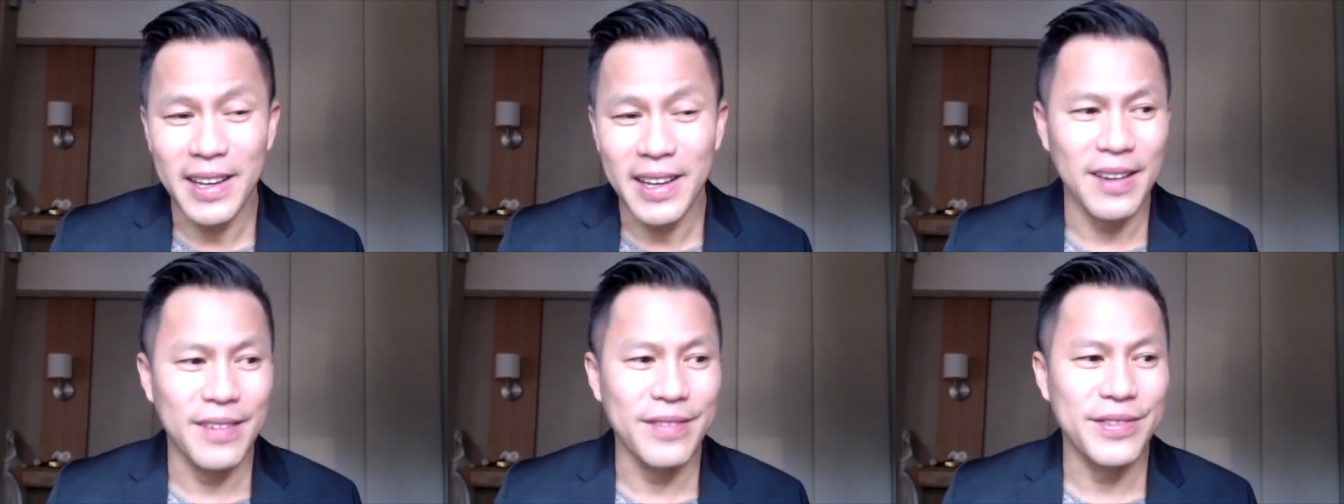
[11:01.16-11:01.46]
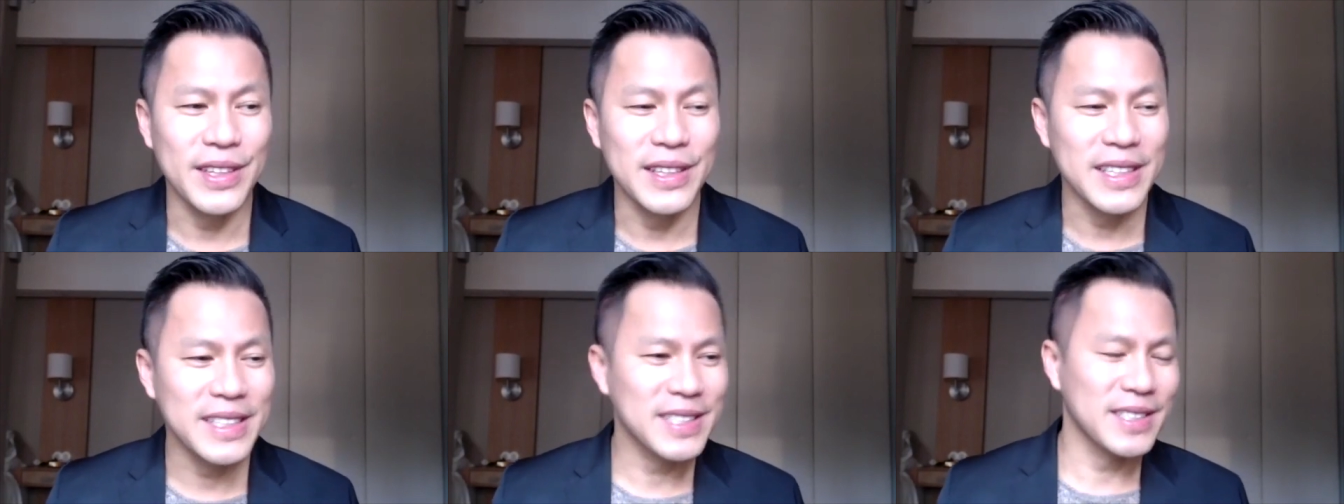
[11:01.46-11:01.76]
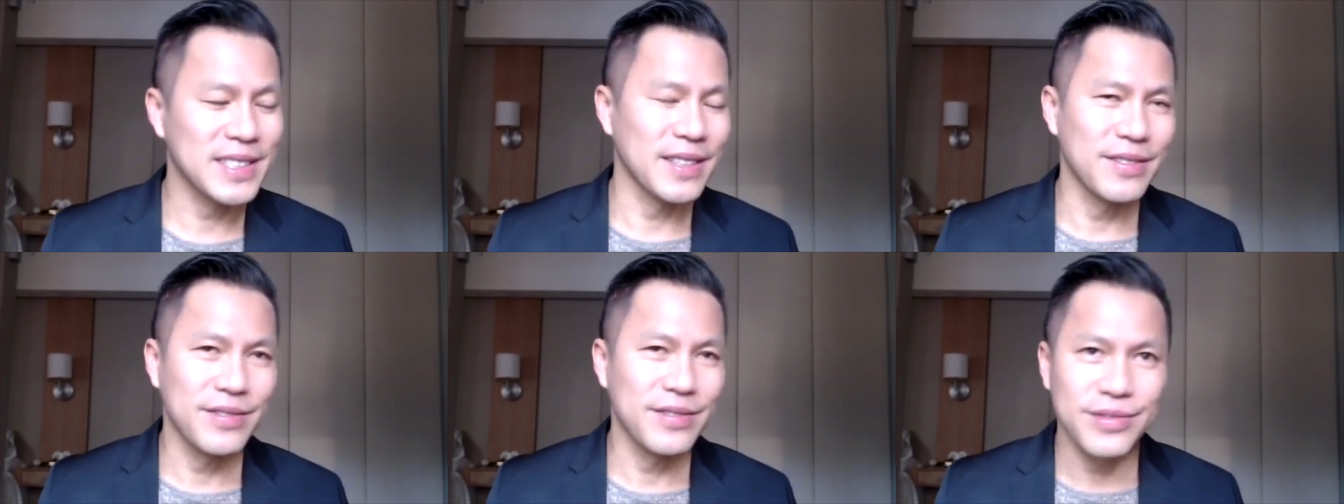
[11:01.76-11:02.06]
of the list
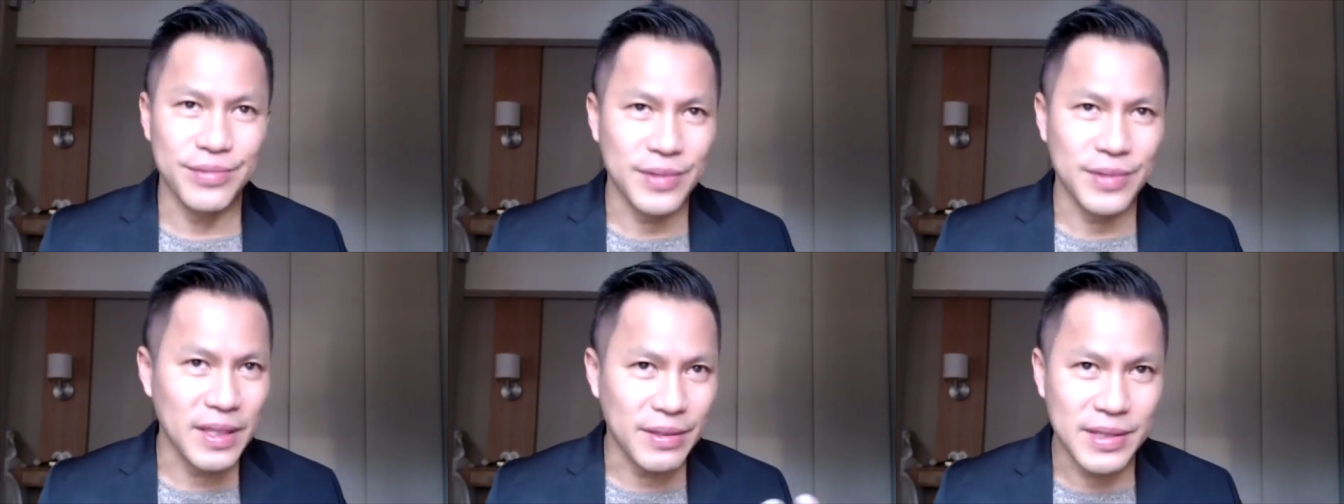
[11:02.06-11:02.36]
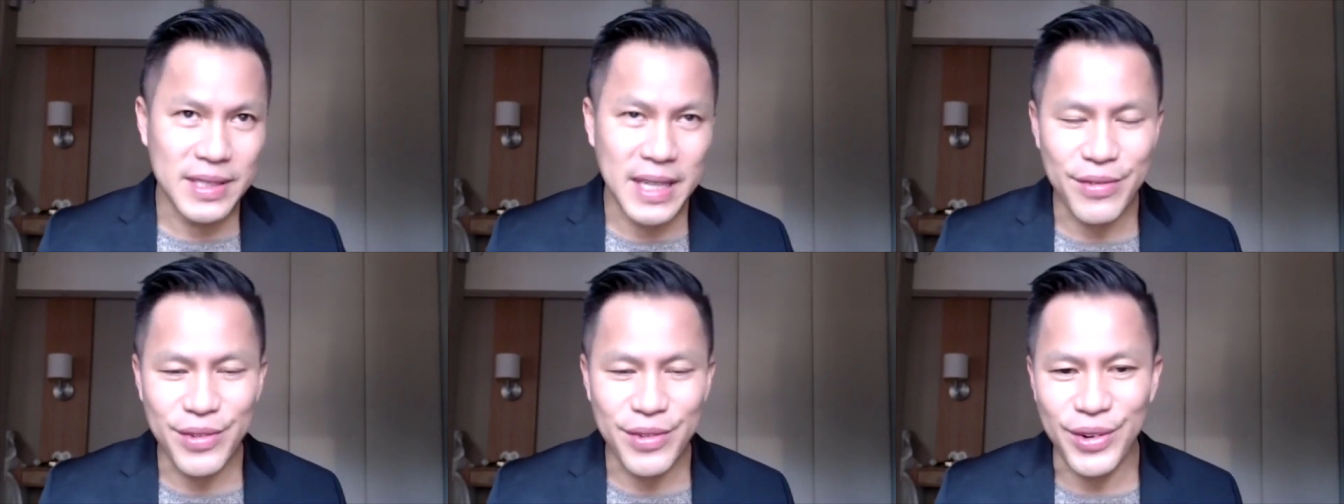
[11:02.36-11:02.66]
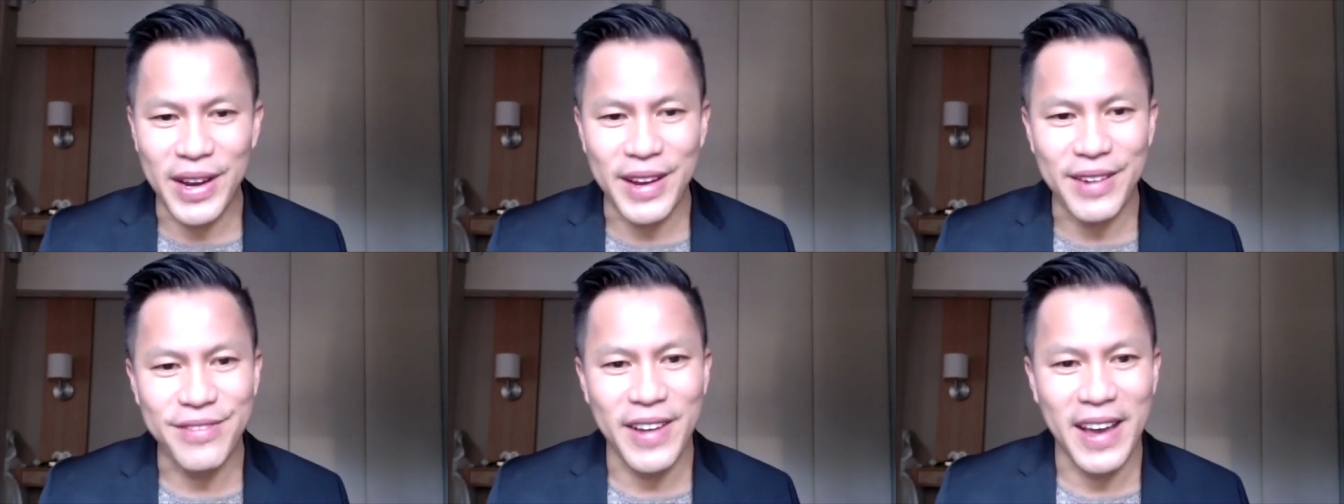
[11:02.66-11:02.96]
of 7 or
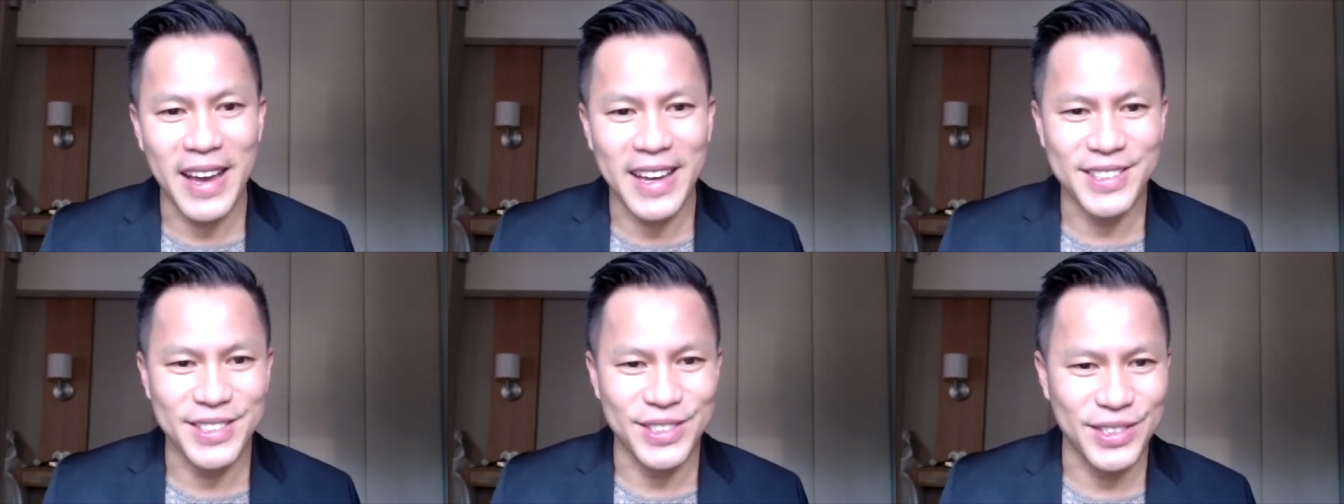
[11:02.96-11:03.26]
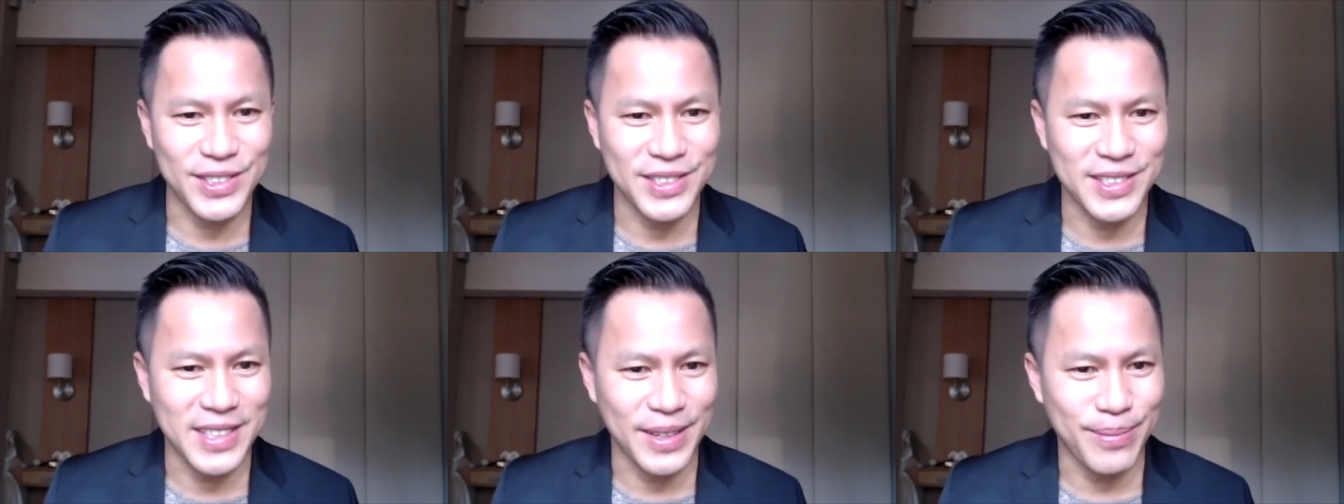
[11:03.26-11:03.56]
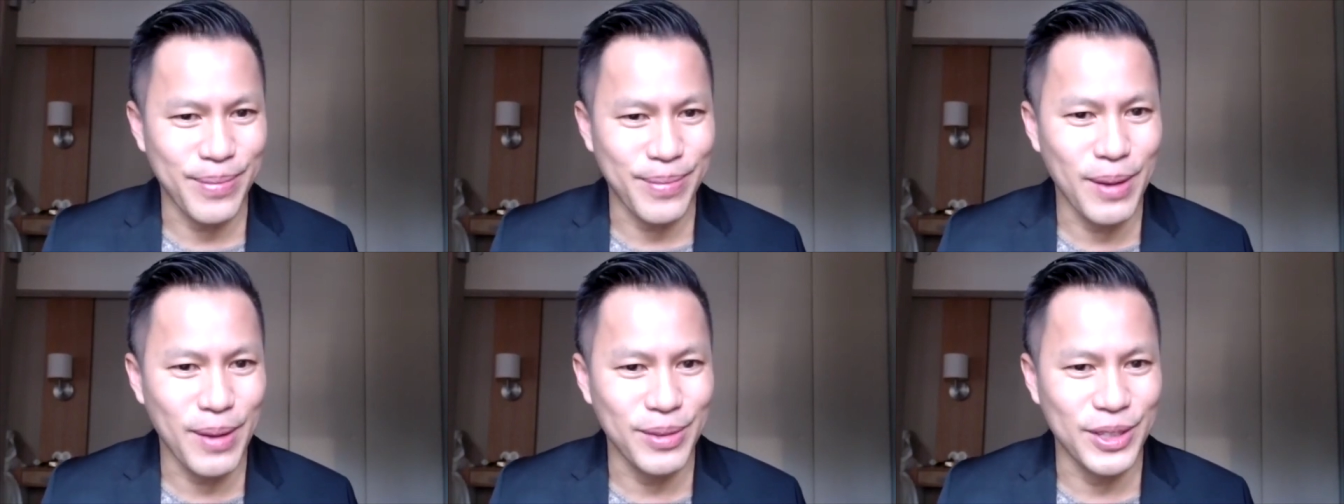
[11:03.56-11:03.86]
8 factors they
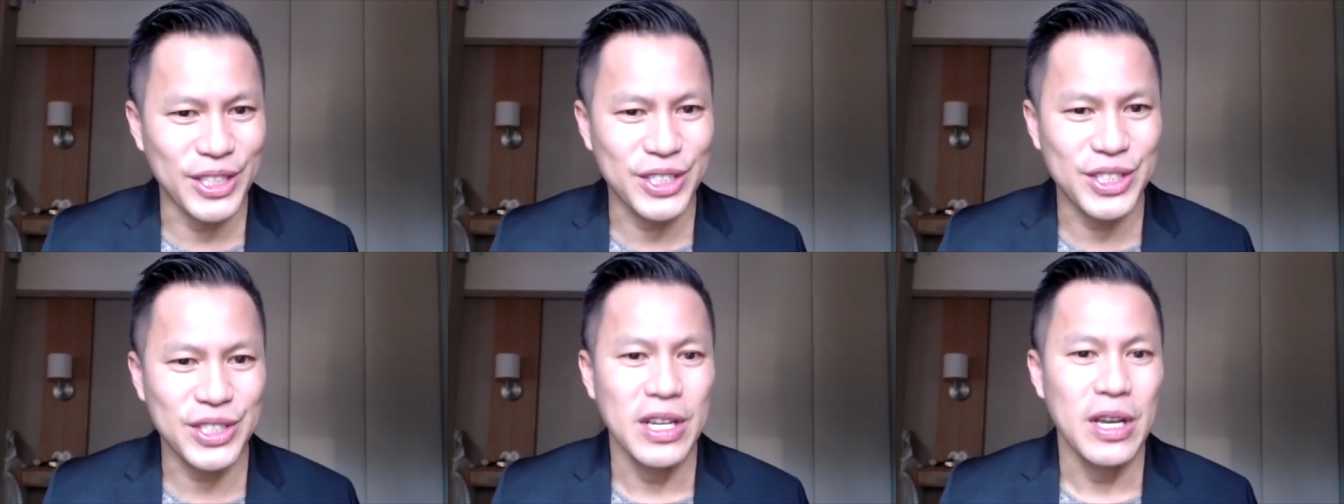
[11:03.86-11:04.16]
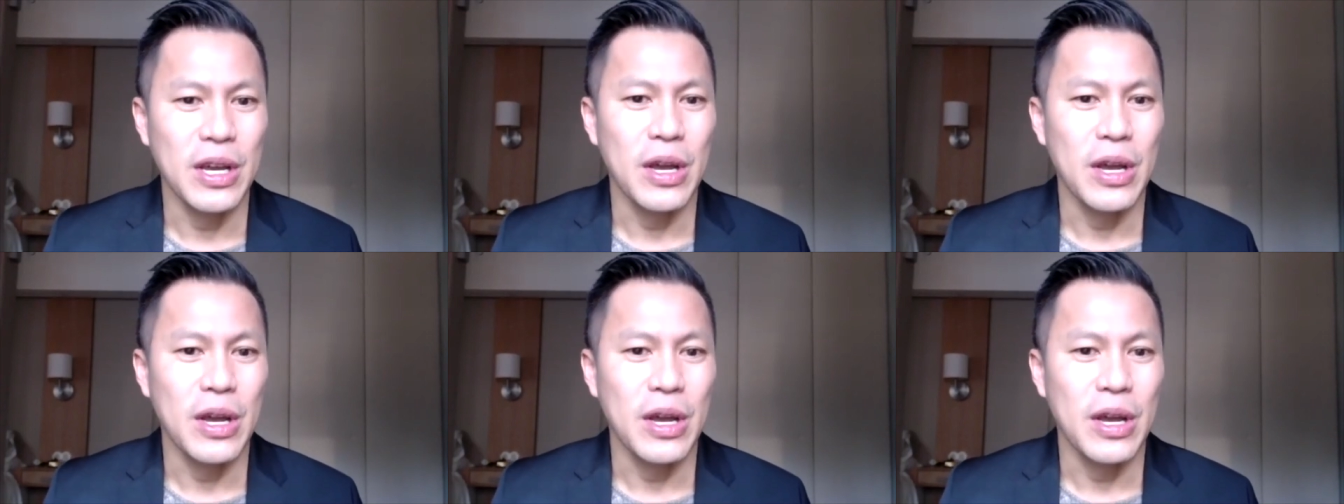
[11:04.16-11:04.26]
published,